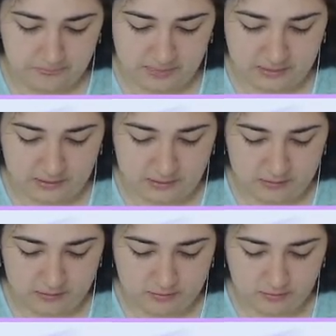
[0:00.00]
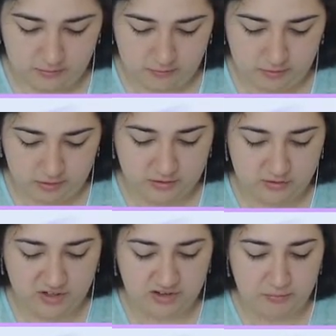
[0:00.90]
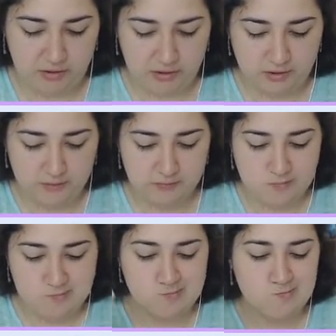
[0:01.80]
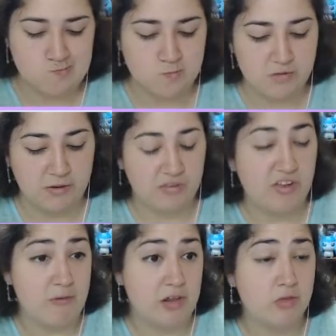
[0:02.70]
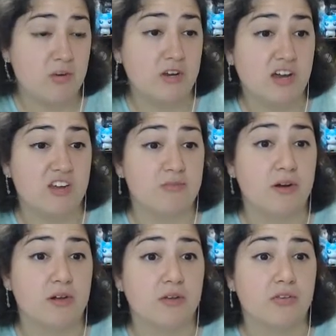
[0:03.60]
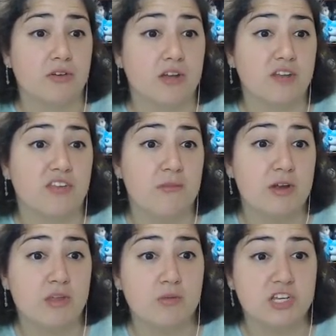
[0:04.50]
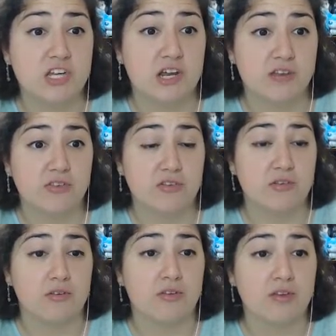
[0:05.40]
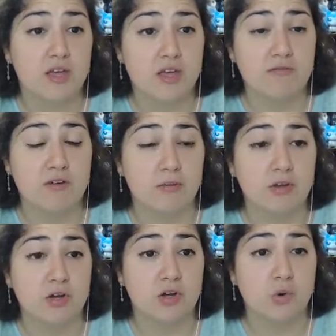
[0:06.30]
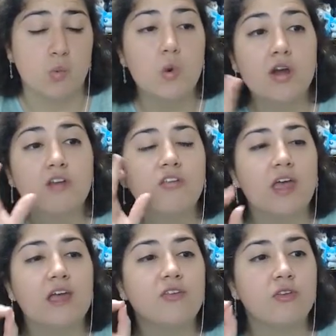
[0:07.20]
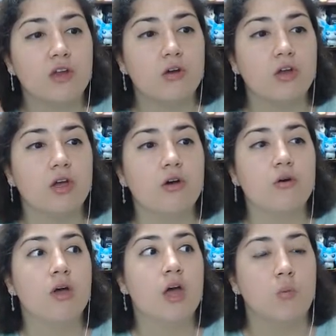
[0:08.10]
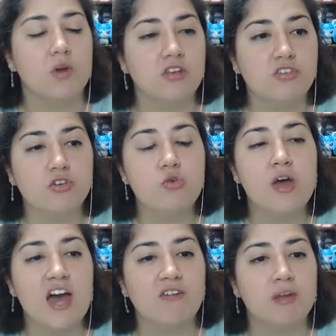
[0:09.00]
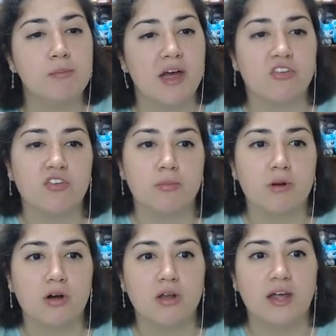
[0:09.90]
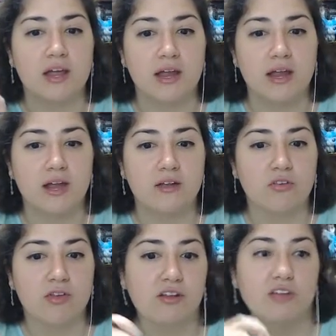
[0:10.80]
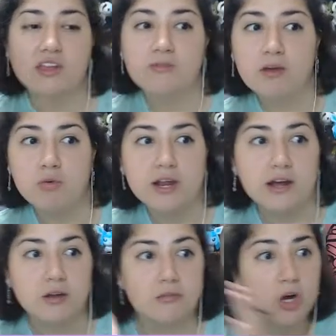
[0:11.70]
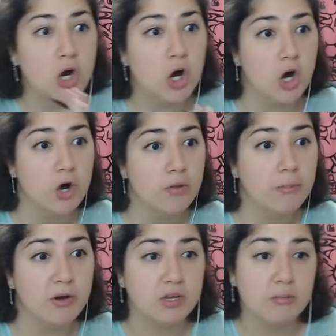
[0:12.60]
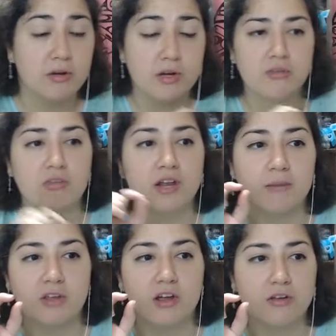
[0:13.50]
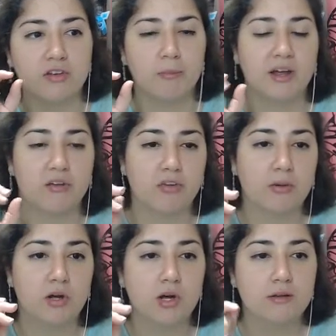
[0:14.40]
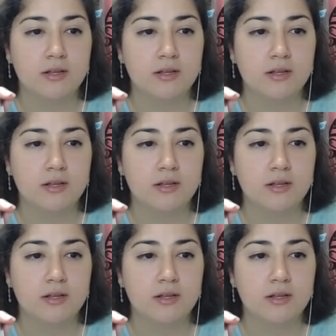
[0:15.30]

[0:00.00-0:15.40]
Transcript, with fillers: Okay, so we'll get the dive ball. We have 73 dive balls, so that's 73 chances for him to go. Worst case scenario, we do have a Master Ball at hand, so that's like if I run out of all the Pokeballs and I'm down to the Master Ball.